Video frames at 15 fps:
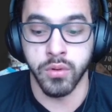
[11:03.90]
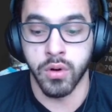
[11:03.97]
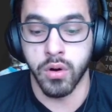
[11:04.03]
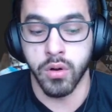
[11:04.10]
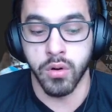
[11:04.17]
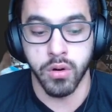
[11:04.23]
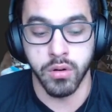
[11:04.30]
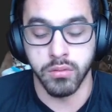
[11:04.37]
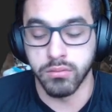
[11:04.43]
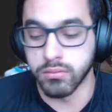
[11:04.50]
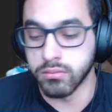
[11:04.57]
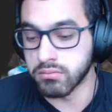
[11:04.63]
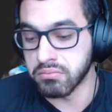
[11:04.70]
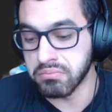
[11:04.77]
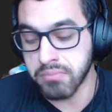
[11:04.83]
or
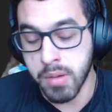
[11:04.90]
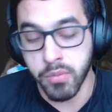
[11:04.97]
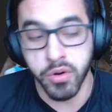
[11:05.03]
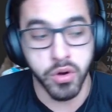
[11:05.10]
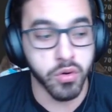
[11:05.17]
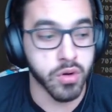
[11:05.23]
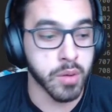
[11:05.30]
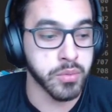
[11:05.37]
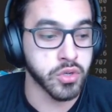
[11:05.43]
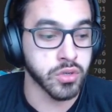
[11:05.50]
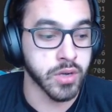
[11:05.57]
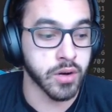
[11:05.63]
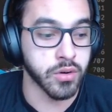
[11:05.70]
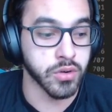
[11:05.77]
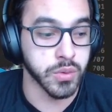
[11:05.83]
memory
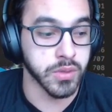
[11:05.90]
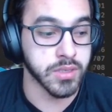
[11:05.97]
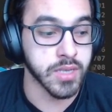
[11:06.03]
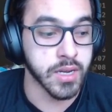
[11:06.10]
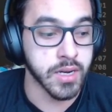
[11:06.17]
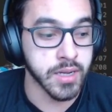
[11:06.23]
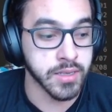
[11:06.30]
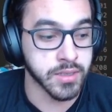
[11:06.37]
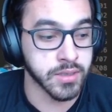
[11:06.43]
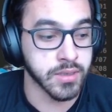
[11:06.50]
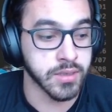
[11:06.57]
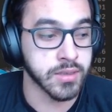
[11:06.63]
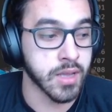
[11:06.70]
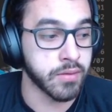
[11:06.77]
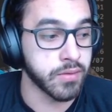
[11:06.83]
corruption errors with sanitizers
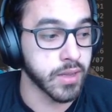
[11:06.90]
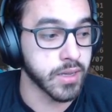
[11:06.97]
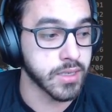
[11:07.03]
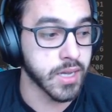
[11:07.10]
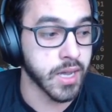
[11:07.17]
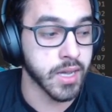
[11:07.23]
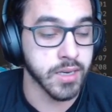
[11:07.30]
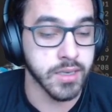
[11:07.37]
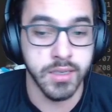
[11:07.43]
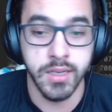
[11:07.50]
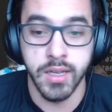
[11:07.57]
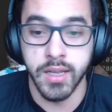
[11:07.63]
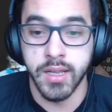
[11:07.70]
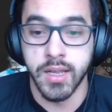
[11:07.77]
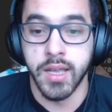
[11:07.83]
and stuff like that.
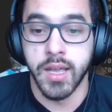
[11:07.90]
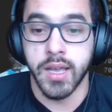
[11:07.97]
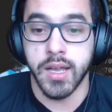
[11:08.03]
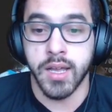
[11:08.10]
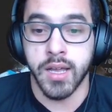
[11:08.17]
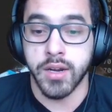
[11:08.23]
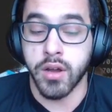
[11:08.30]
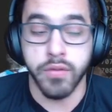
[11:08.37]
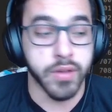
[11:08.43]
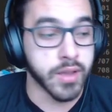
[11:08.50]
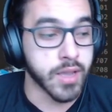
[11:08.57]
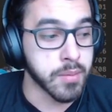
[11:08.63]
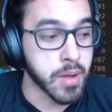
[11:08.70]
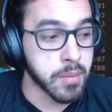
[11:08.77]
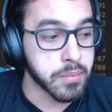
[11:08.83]
Nothing
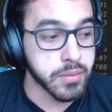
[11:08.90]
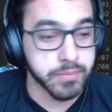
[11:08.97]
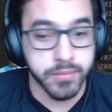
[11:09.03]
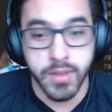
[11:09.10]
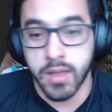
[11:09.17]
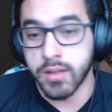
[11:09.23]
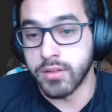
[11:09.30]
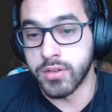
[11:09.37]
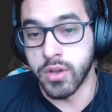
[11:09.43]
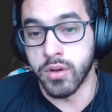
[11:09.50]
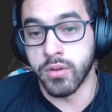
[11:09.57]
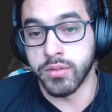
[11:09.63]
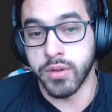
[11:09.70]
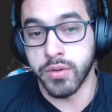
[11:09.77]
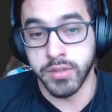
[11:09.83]
came up.
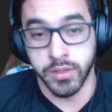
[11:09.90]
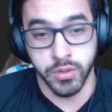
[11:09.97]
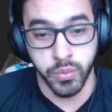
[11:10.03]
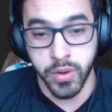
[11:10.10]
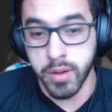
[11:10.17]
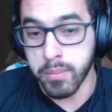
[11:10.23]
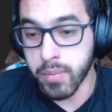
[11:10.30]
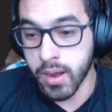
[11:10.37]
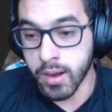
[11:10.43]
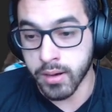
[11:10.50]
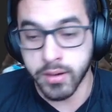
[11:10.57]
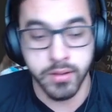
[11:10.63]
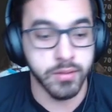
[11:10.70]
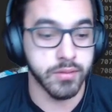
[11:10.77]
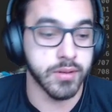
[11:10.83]
So there is this weird
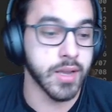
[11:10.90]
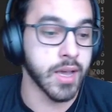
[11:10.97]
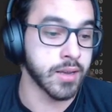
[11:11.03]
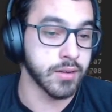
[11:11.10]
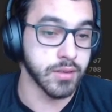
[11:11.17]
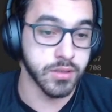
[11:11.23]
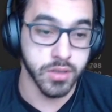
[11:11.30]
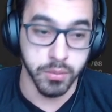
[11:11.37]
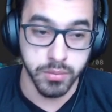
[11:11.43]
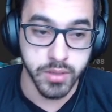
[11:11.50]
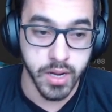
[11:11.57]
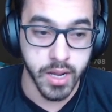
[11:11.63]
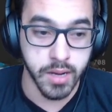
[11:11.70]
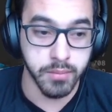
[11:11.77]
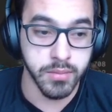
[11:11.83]
bug that
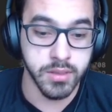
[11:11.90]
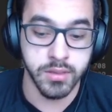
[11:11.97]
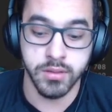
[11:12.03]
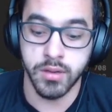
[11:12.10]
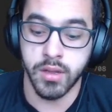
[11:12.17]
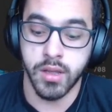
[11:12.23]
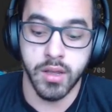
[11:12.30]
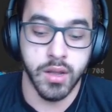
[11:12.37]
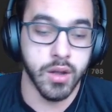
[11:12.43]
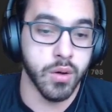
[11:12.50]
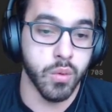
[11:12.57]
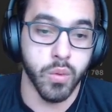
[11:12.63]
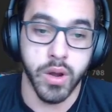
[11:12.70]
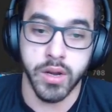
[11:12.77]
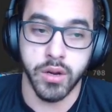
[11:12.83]
sometimes
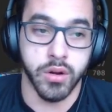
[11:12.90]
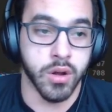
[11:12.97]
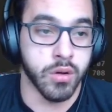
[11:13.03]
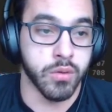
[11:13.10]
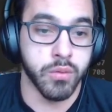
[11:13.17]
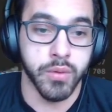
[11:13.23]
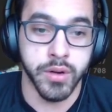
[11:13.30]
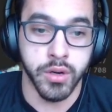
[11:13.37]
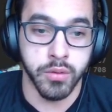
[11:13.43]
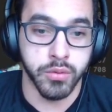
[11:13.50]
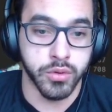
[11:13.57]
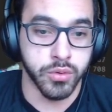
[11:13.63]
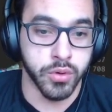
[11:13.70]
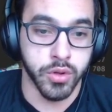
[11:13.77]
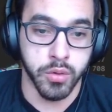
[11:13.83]
when you're
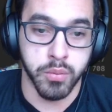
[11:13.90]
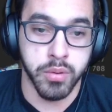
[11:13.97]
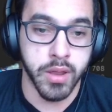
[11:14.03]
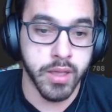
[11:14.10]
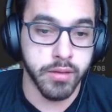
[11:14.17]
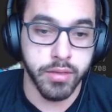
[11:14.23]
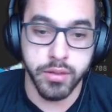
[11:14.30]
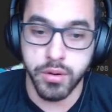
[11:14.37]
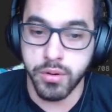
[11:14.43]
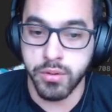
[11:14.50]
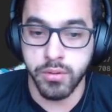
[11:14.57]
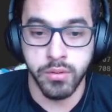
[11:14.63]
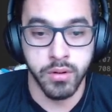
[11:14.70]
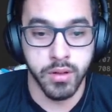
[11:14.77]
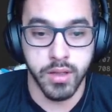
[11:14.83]
doing your
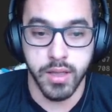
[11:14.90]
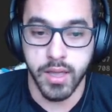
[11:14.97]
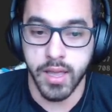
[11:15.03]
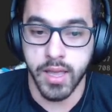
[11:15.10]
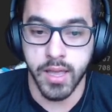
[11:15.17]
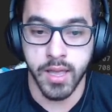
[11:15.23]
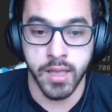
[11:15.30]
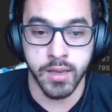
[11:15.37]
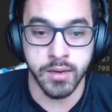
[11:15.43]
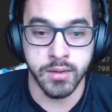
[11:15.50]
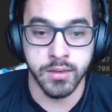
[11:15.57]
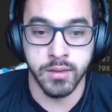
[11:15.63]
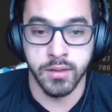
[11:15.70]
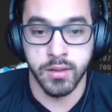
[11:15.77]
playthrough and